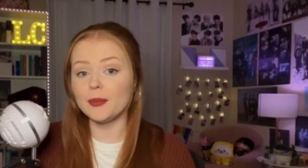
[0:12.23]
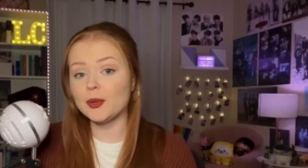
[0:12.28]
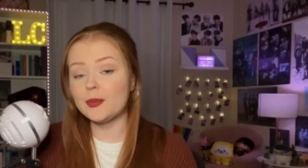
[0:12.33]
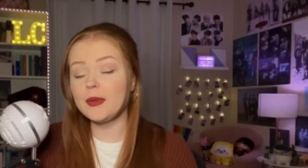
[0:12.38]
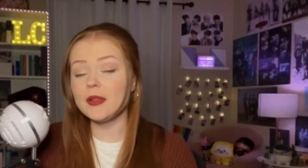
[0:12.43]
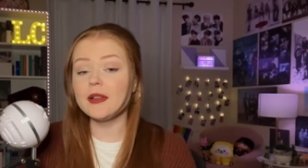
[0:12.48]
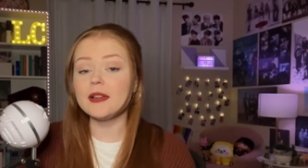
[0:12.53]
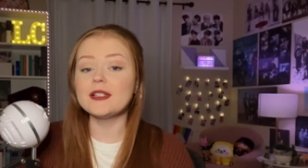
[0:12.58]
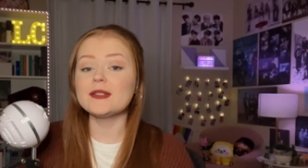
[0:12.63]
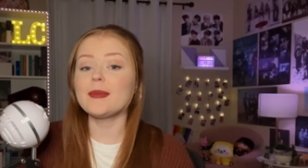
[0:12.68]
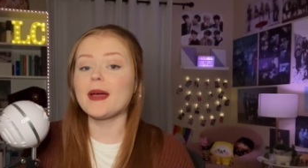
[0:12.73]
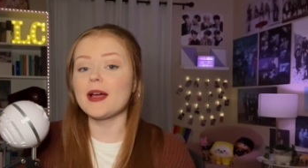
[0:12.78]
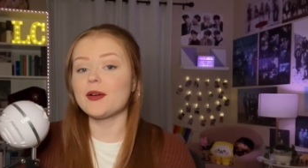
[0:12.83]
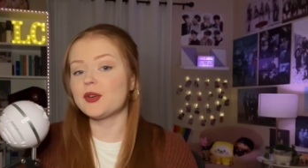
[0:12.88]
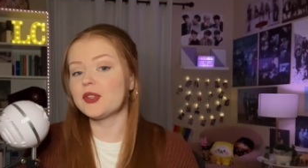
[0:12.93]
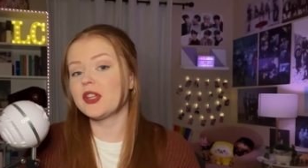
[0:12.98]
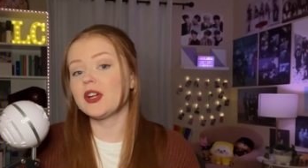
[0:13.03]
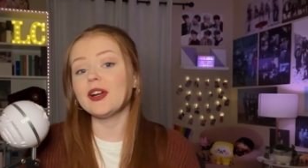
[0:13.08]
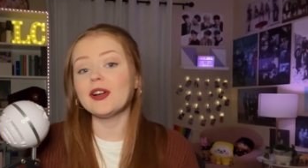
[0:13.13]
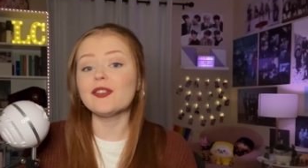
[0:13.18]
Moonbyul is back
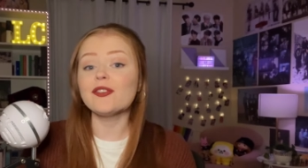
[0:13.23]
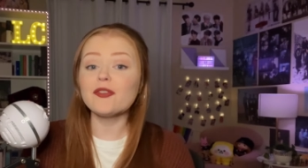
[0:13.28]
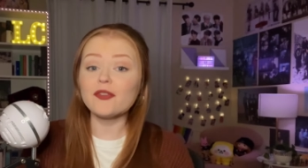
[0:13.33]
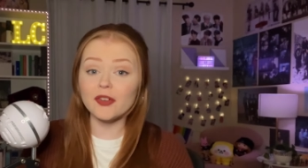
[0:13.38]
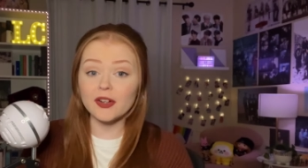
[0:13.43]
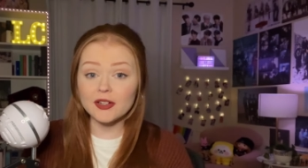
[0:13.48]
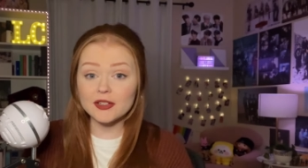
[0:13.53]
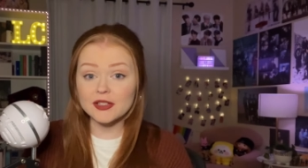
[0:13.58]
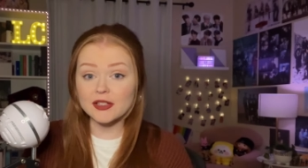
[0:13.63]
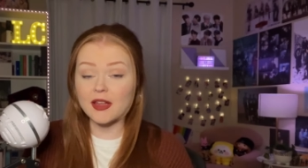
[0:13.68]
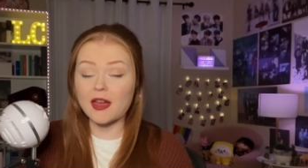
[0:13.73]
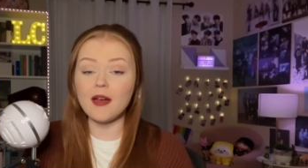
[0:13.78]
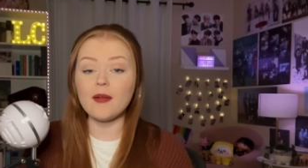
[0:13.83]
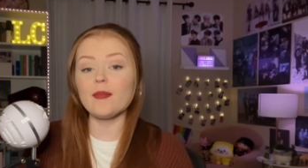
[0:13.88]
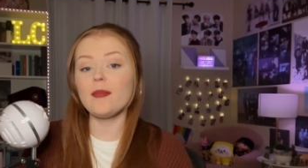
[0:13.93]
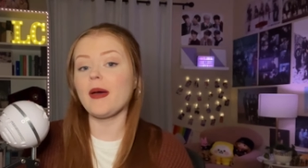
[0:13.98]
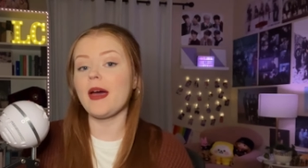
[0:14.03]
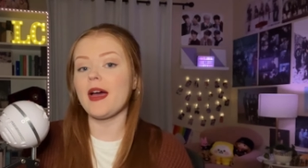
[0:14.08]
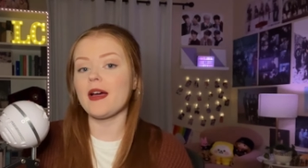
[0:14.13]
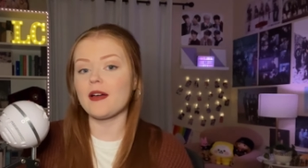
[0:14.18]
with her first
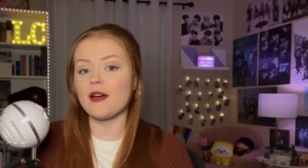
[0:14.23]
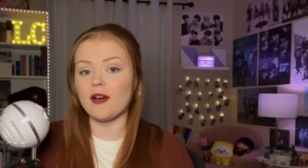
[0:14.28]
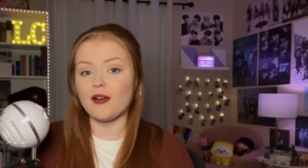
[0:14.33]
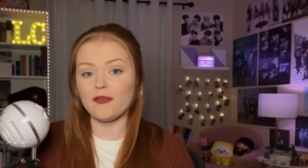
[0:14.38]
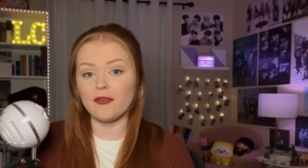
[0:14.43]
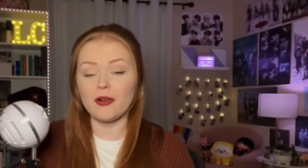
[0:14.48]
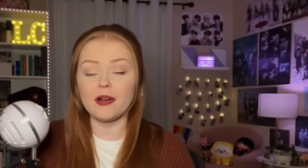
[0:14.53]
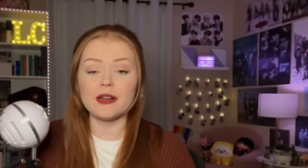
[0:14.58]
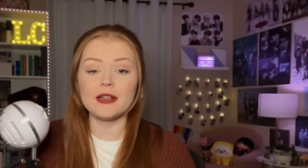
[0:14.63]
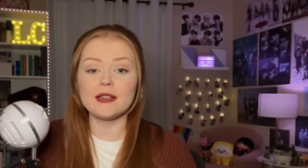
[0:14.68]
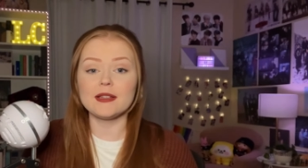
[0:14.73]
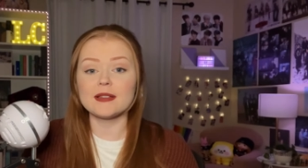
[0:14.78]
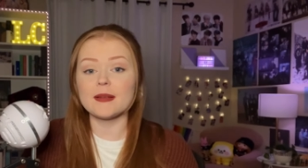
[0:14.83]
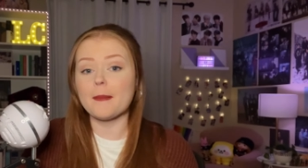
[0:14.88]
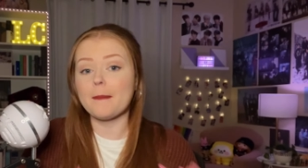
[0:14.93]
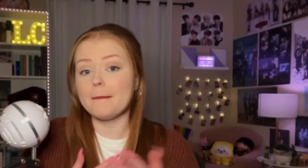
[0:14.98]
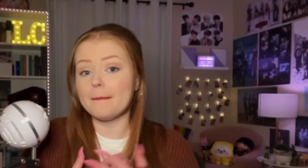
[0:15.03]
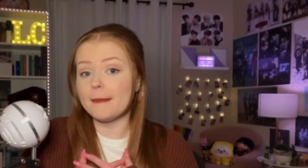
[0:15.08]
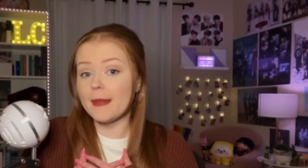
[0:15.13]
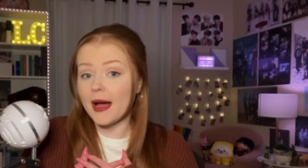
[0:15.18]
comeback of what is
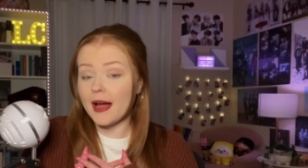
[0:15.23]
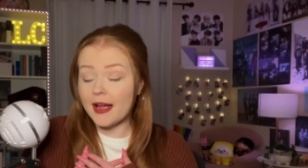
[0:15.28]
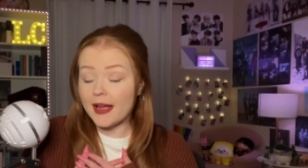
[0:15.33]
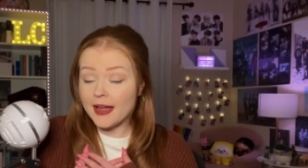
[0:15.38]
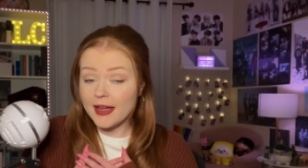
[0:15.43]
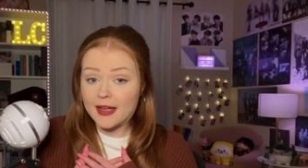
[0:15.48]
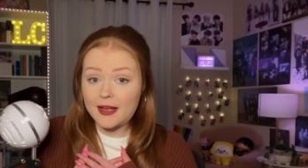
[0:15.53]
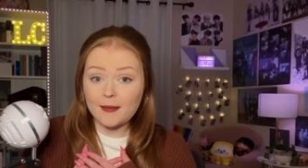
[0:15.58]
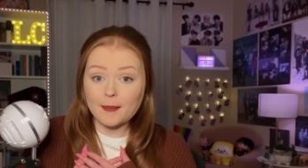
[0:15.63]
my